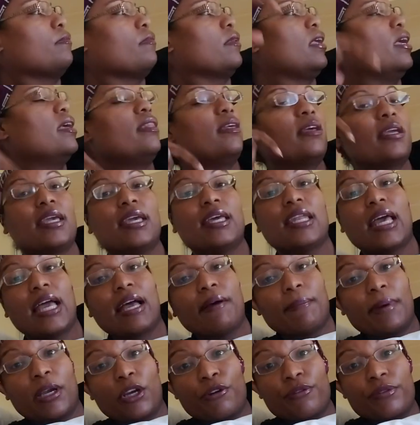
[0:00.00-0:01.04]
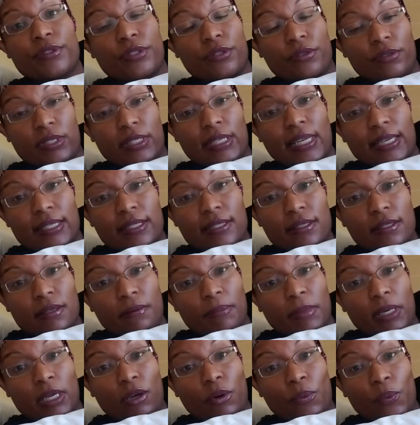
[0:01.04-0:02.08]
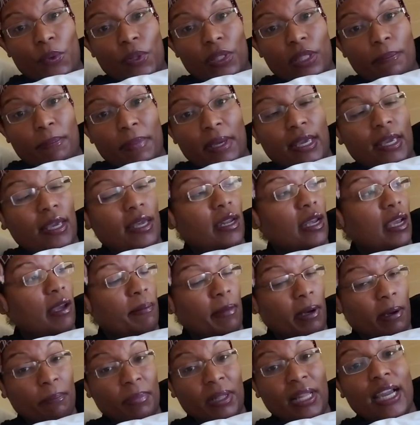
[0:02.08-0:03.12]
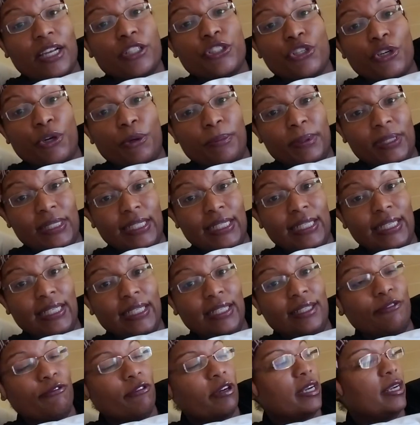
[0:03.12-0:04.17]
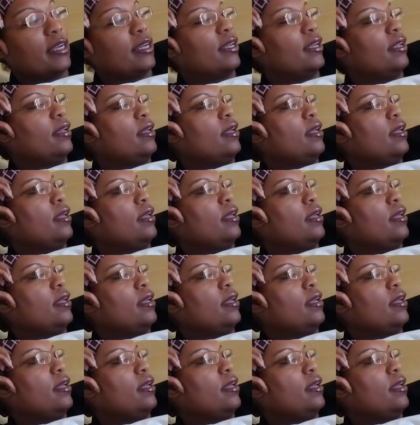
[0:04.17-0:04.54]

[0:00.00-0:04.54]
again, I have my crystals next to me on the bed. I have my black tourmaline, right?